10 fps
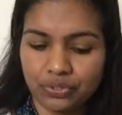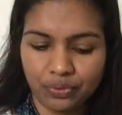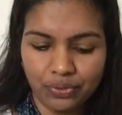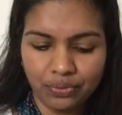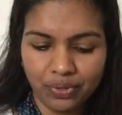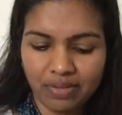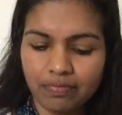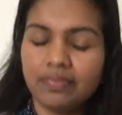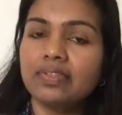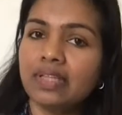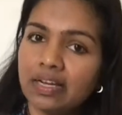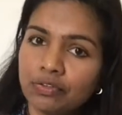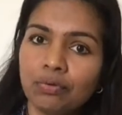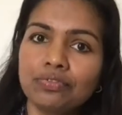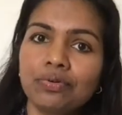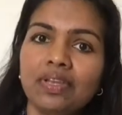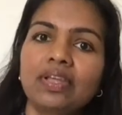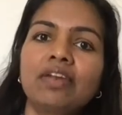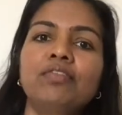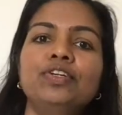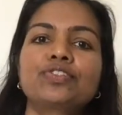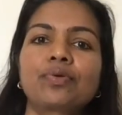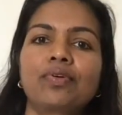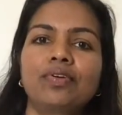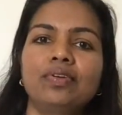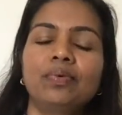so you give that also in the reverse chronology.